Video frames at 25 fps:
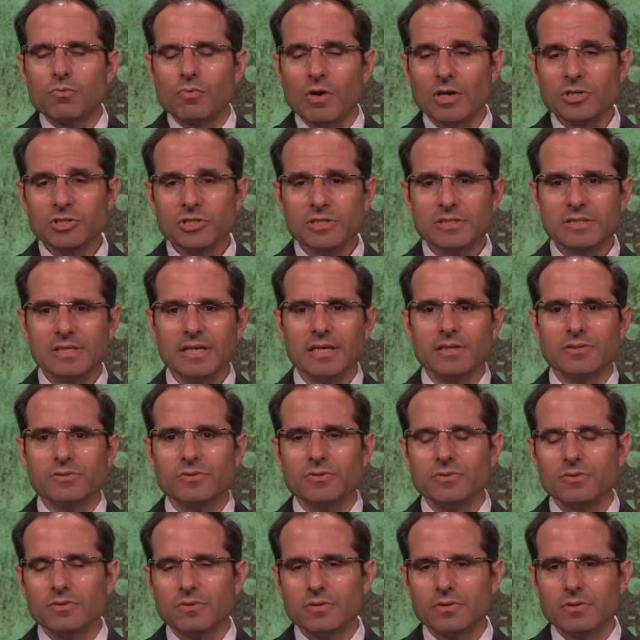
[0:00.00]
Rashi
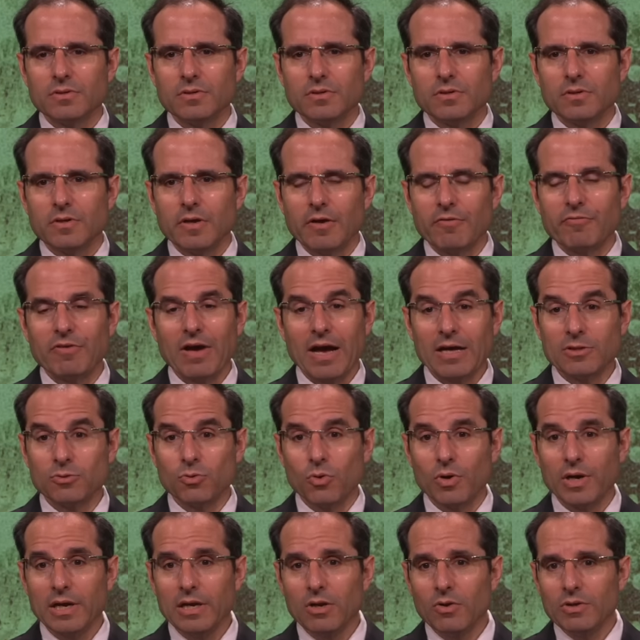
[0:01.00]
says,
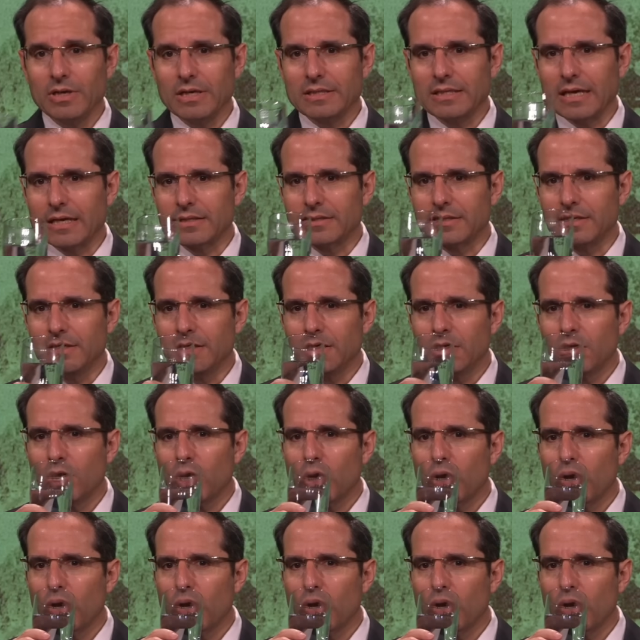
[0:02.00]
"Ve'anochi lo yadati,"